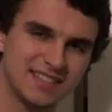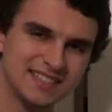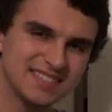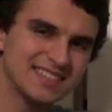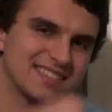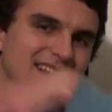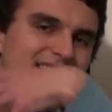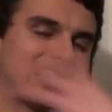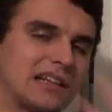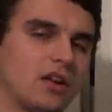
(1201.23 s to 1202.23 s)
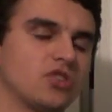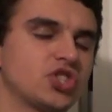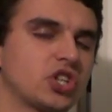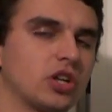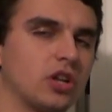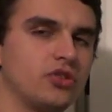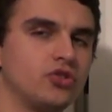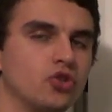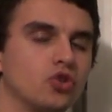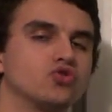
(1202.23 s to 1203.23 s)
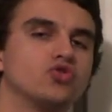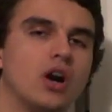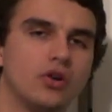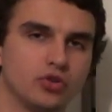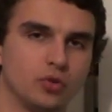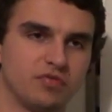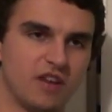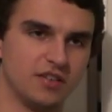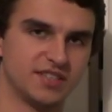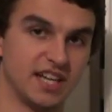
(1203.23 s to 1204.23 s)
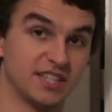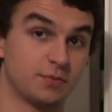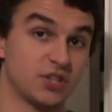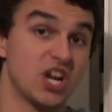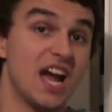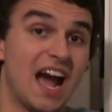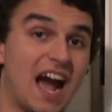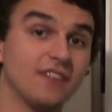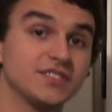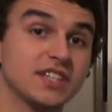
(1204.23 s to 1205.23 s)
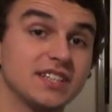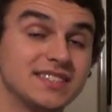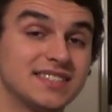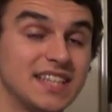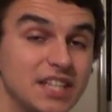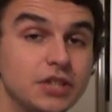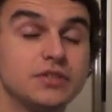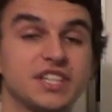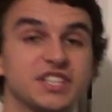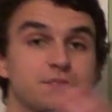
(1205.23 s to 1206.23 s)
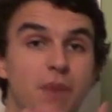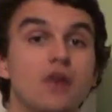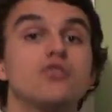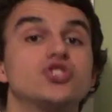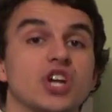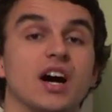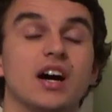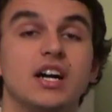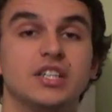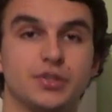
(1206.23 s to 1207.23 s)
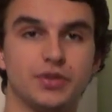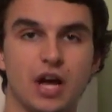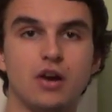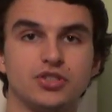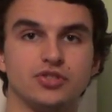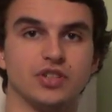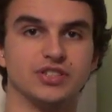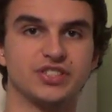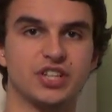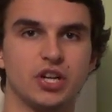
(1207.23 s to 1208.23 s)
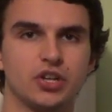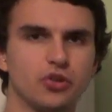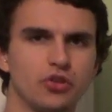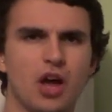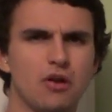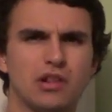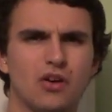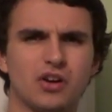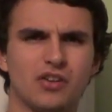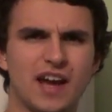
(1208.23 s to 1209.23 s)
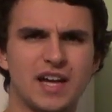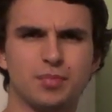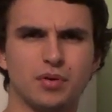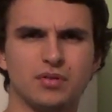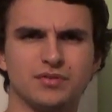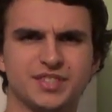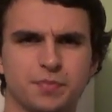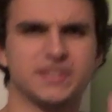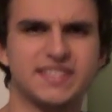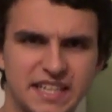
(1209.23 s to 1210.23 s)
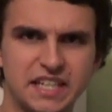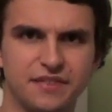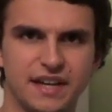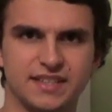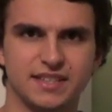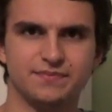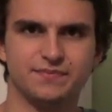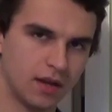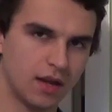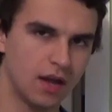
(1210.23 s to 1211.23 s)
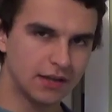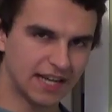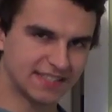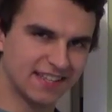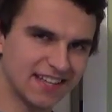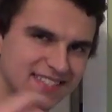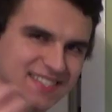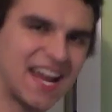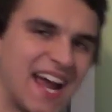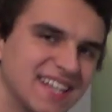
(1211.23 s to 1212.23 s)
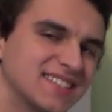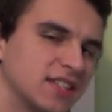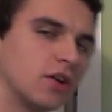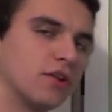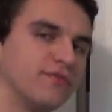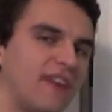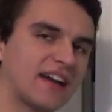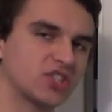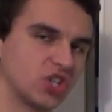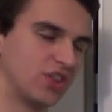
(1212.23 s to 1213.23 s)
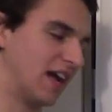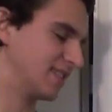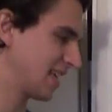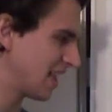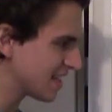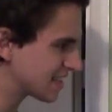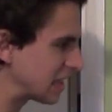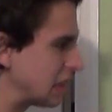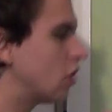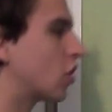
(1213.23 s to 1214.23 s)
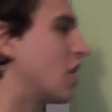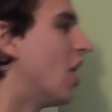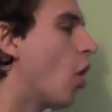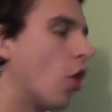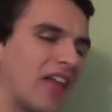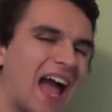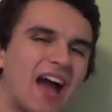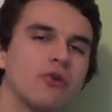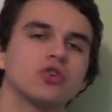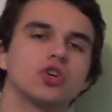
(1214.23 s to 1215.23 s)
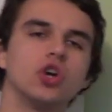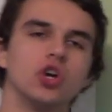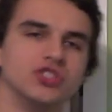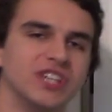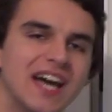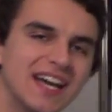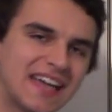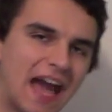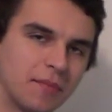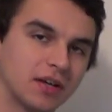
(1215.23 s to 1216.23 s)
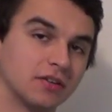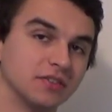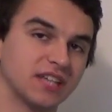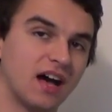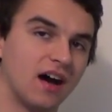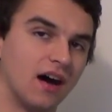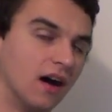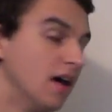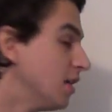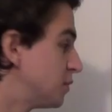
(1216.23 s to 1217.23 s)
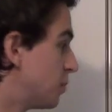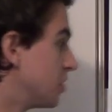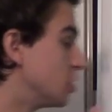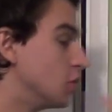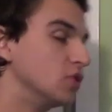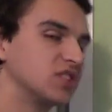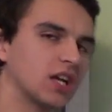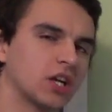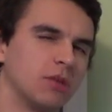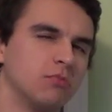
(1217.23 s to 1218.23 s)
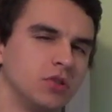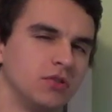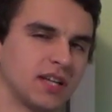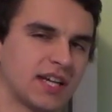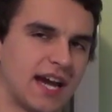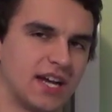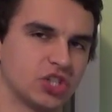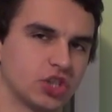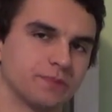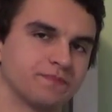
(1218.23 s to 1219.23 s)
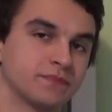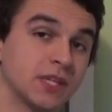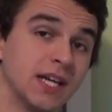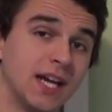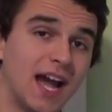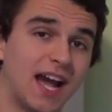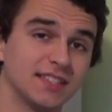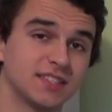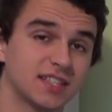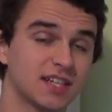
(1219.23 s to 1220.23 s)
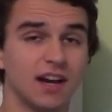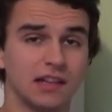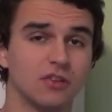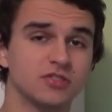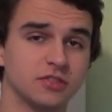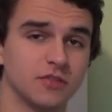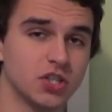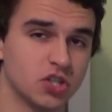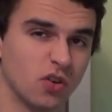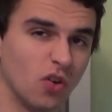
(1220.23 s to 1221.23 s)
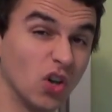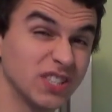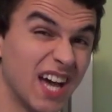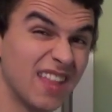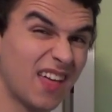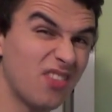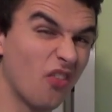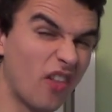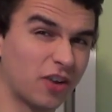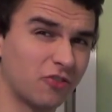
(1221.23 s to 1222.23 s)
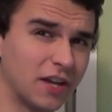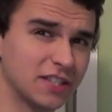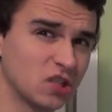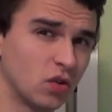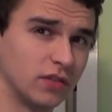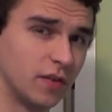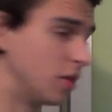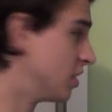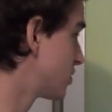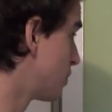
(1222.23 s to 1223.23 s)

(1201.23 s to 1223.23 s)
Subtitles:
this is a psychological and neuronal process which, after continued exposure to an odorant, you're no longer able to perceive it. Okay, so that's taste and olfaction then. So let's look on how good chemicals are to be used in communication. And to cut a long story short, they're not that great at all, if I'm honest